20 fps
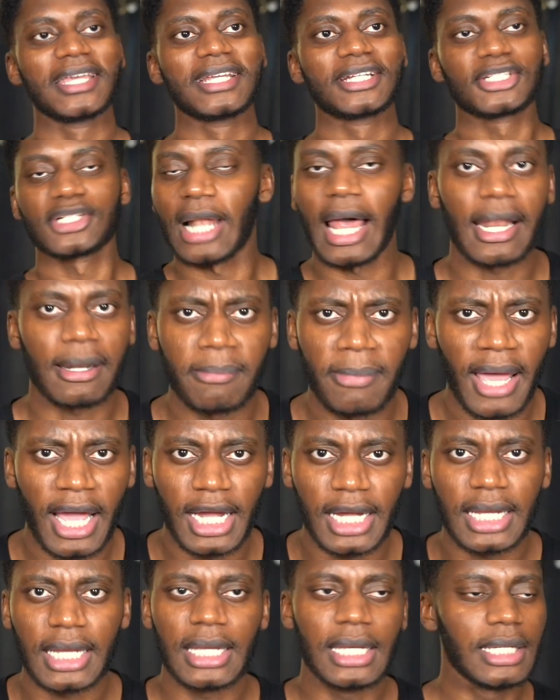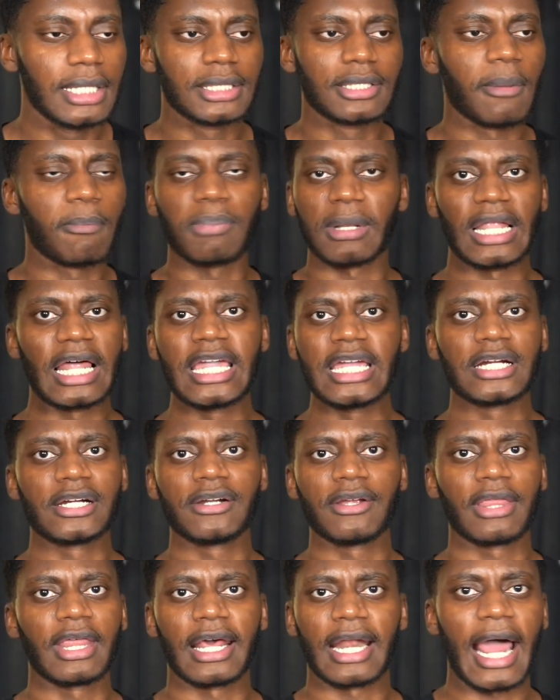Schlotterbeck is a
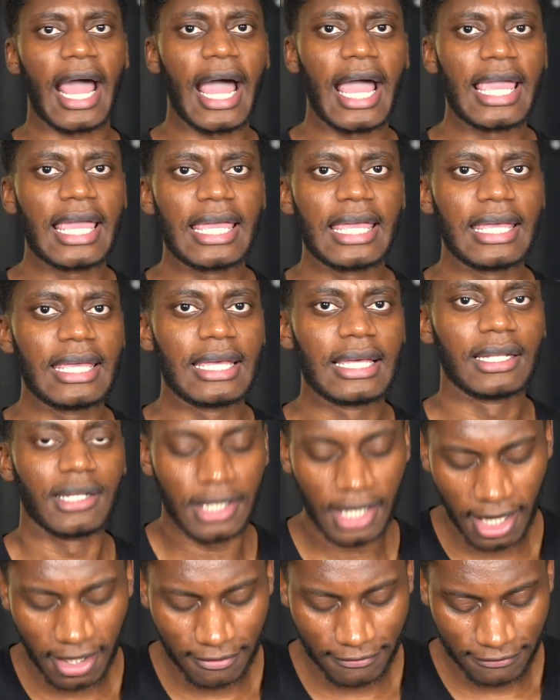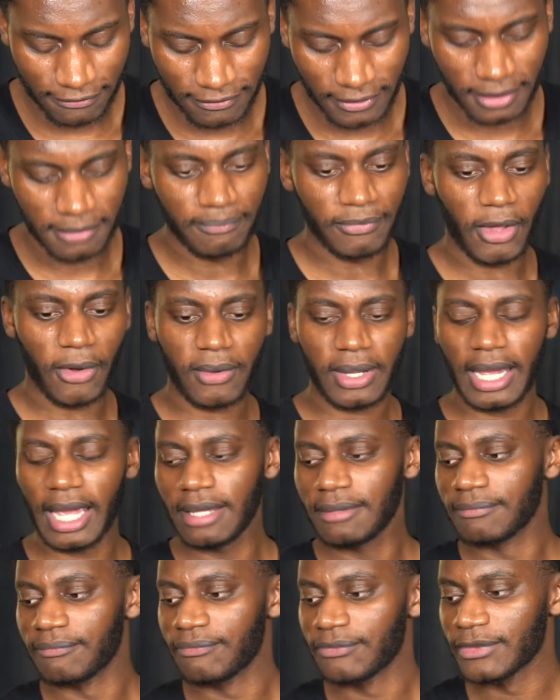player that I love, okay?